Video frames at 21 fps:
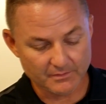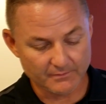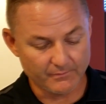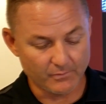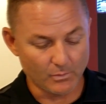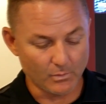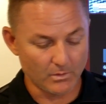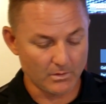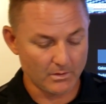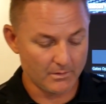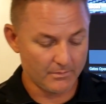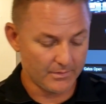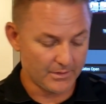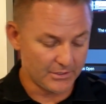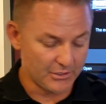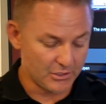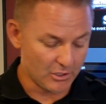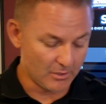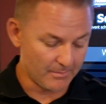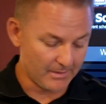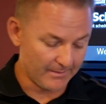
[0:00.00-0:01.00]
for the
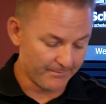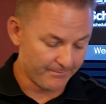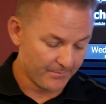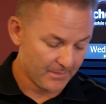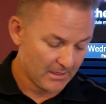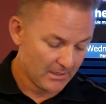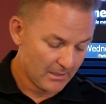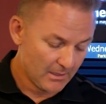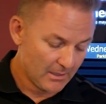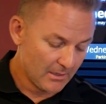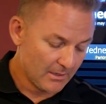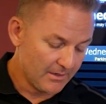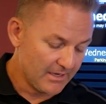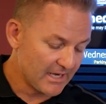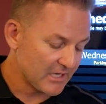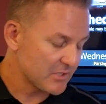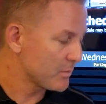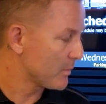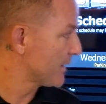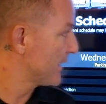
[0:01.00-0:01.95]
Derby. Next, we're